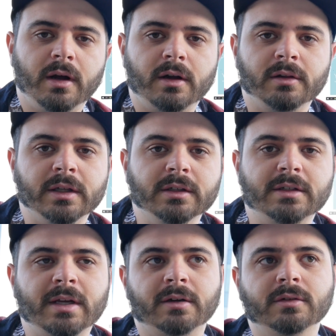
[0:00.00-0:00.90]
I'll
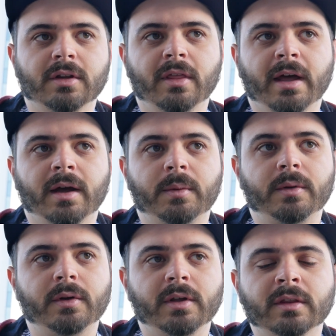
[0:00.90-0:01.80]
link down to that
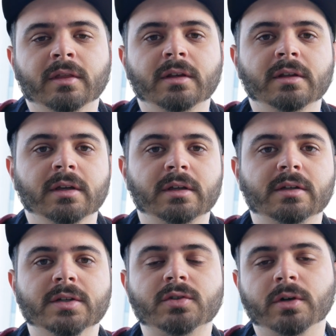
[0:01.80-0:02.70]
in the
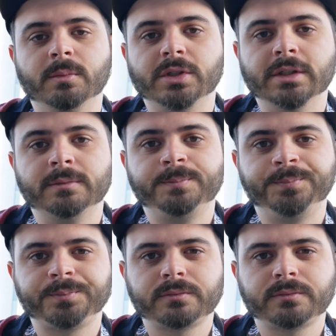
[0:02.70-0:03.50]
description.